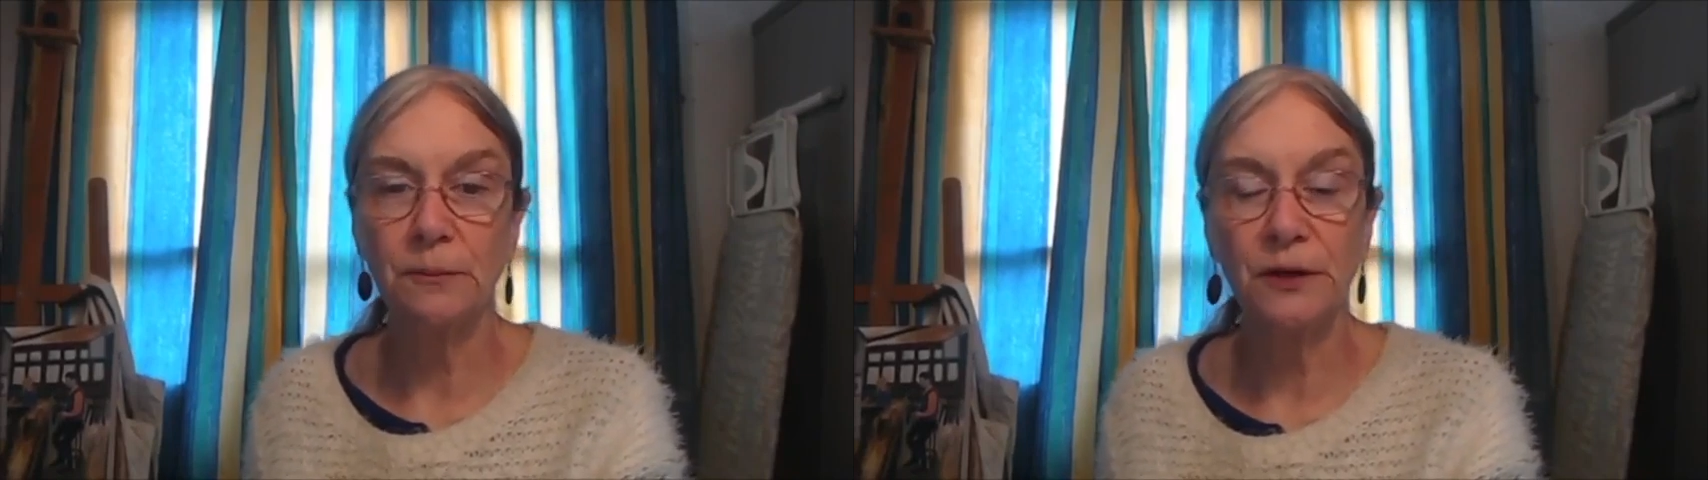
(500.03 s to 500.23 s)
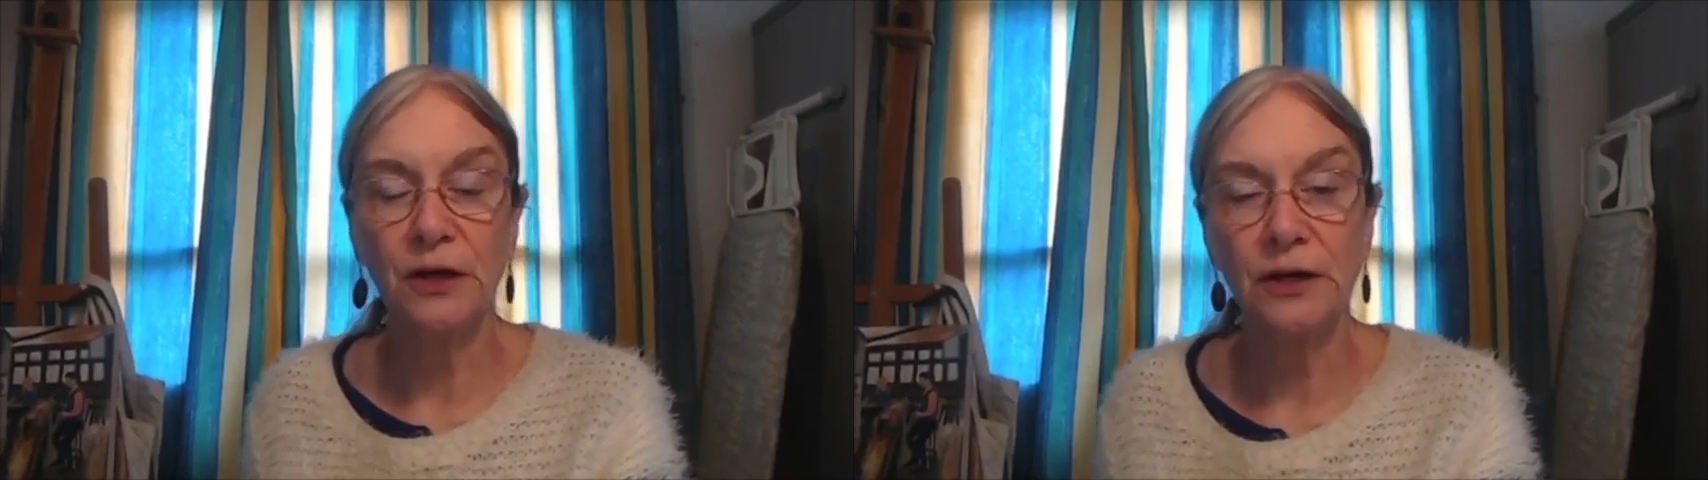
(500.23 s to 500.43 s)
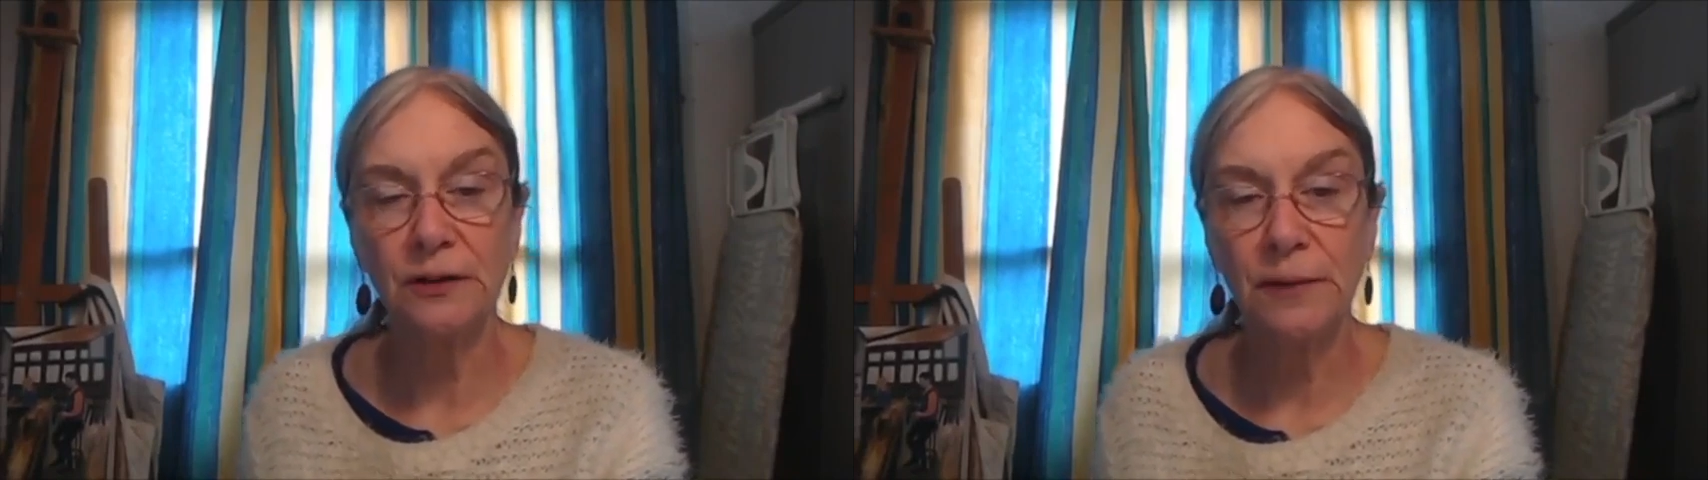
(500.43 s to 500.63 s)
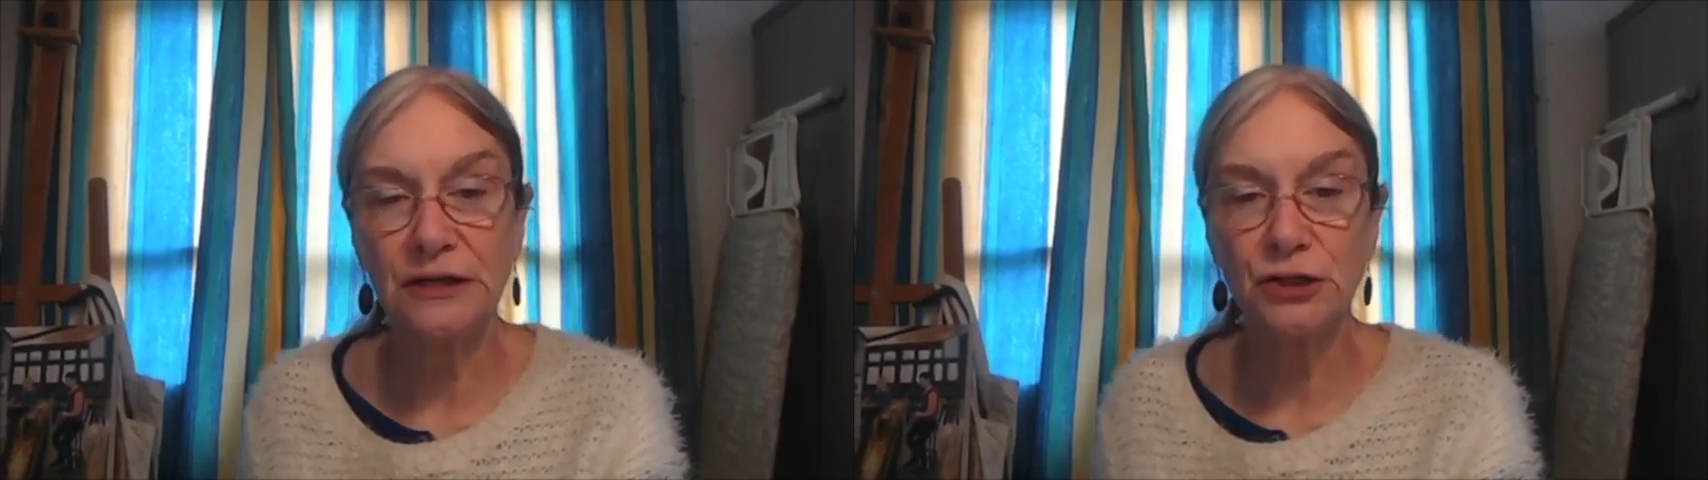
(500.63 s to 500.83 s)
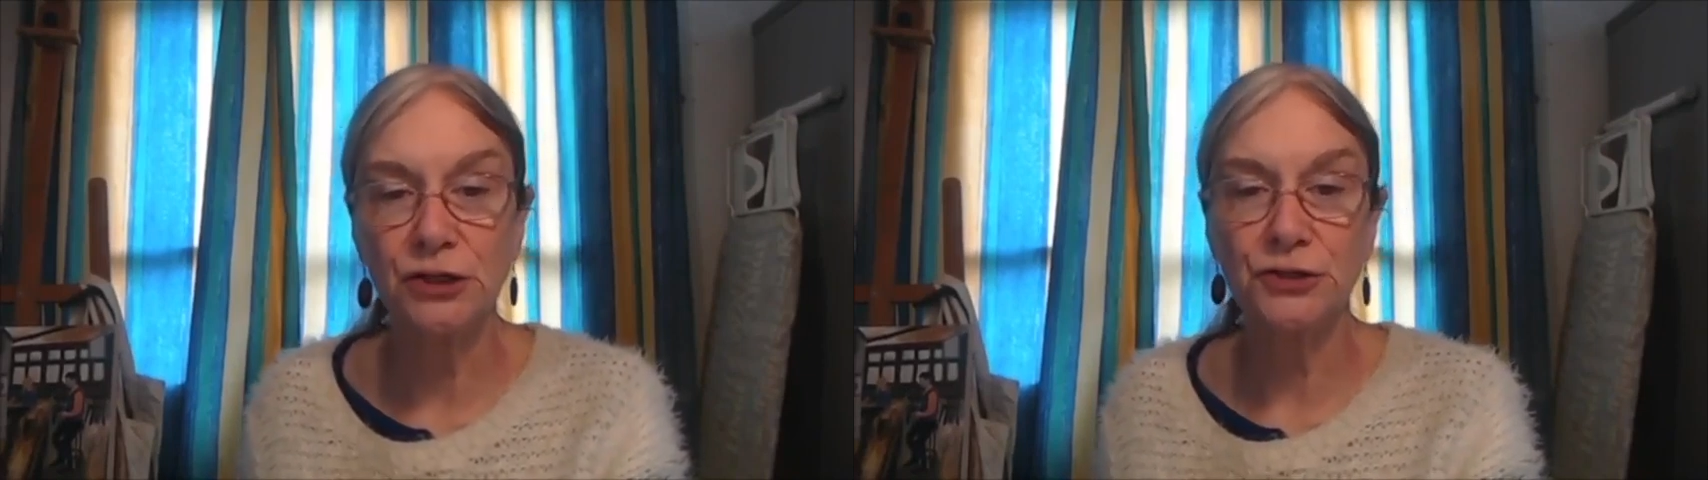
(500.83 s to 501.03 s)
beyond a
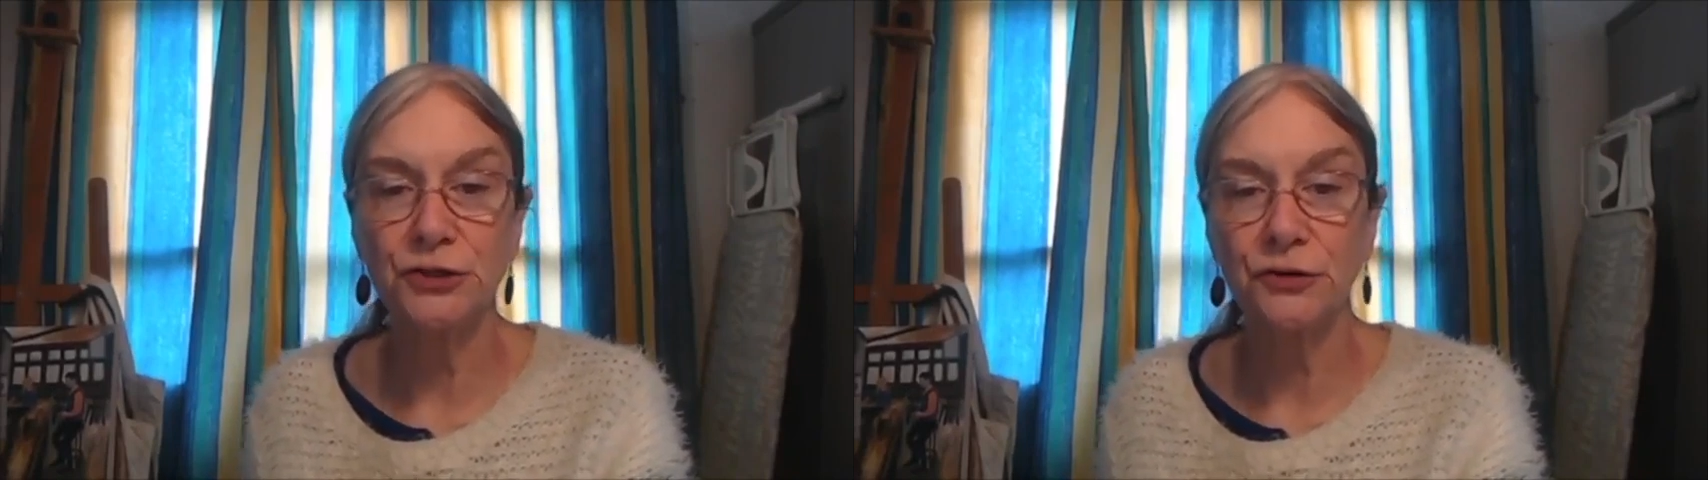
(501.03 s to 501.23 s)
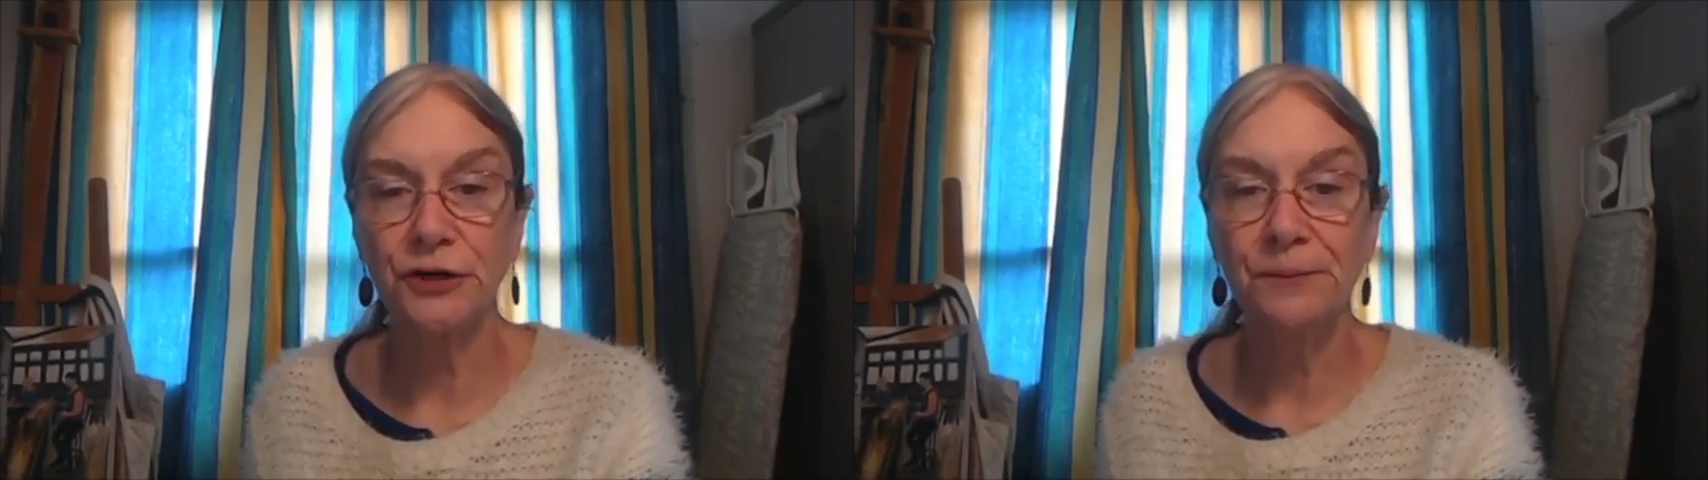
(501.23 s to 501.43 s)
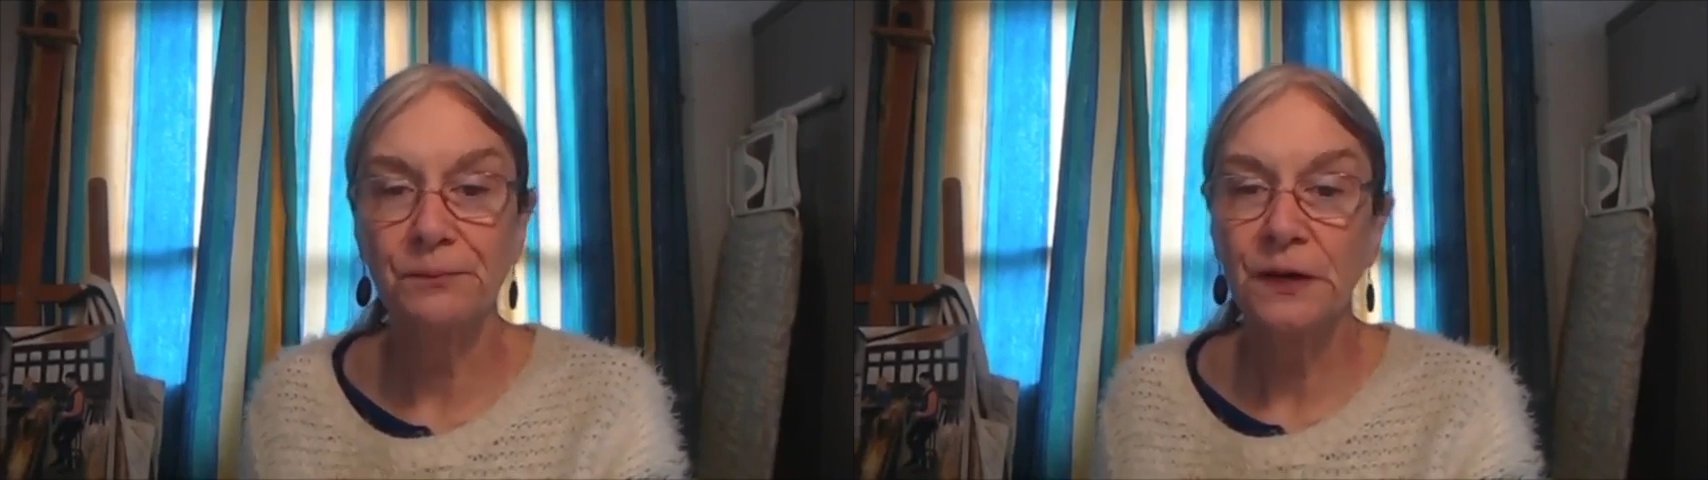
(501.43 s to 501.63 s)
bachelor's degree,